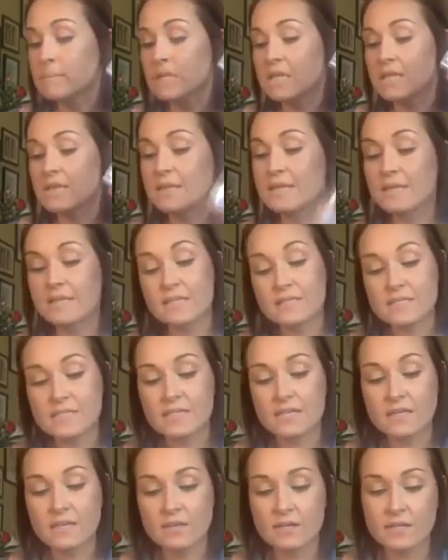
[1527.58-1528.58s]
This
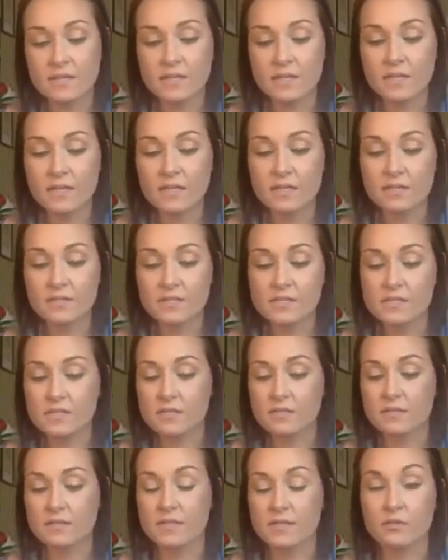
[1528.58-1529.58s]
is
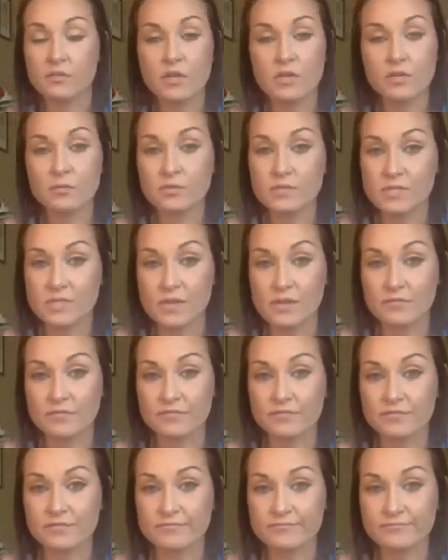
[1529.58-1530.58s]
incredible
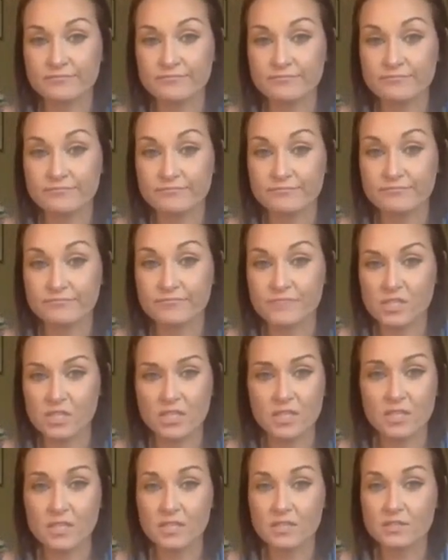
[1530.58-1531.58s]
stuff.
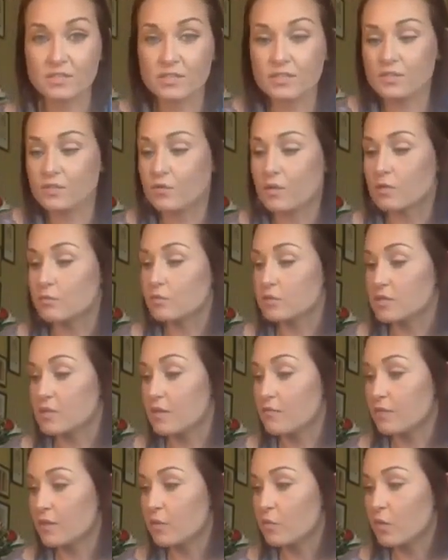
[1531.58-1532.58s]
It is just incredible
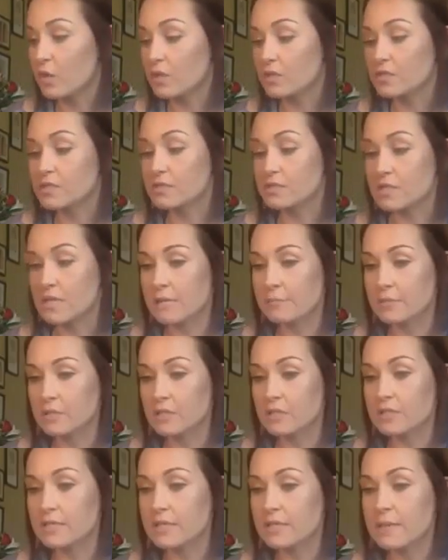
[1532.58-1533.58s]
stuff. It works
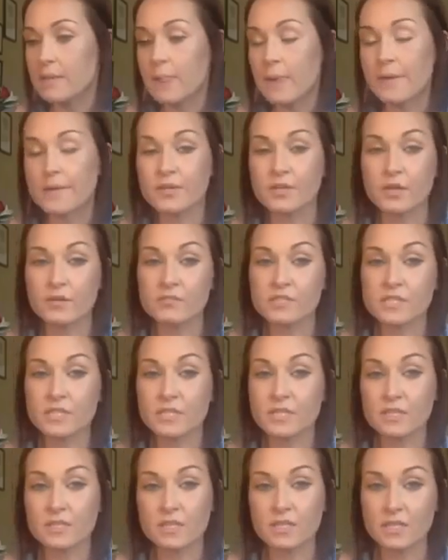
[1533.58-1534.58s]
topically. You're obviously
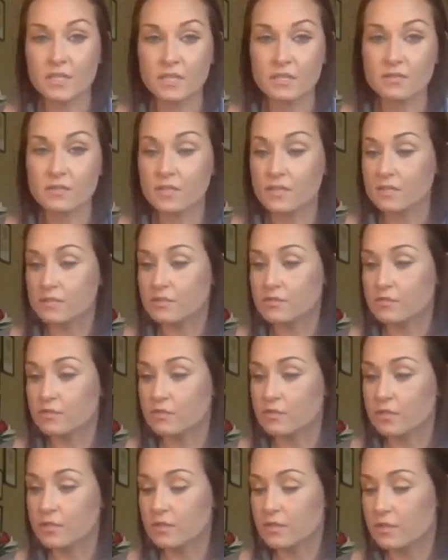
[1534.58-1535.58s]
not going to eat this or do
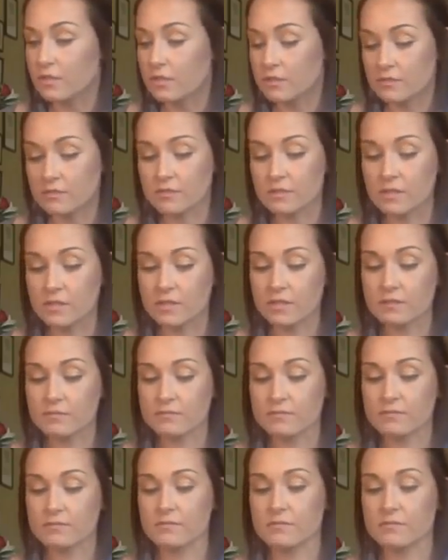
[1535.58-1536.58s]
anything like
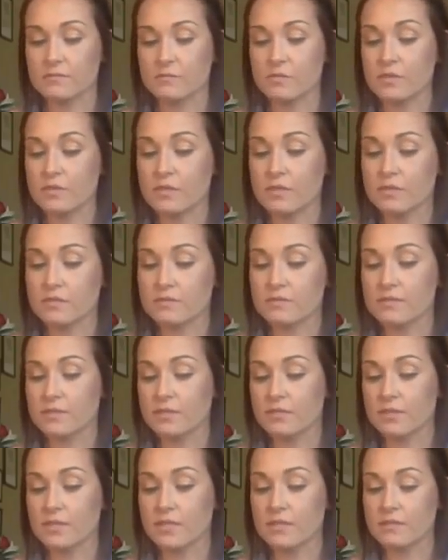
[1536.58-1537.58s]
with it
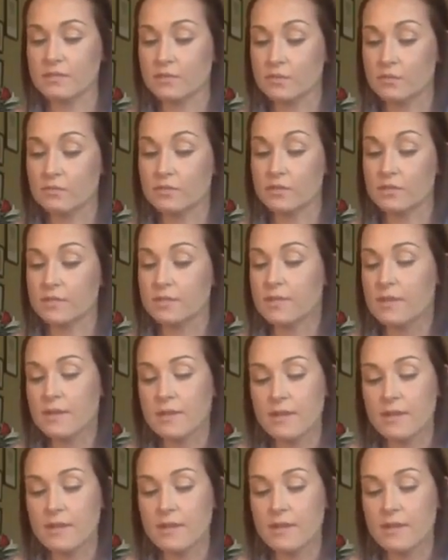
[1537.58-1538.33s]
that you can't do with it.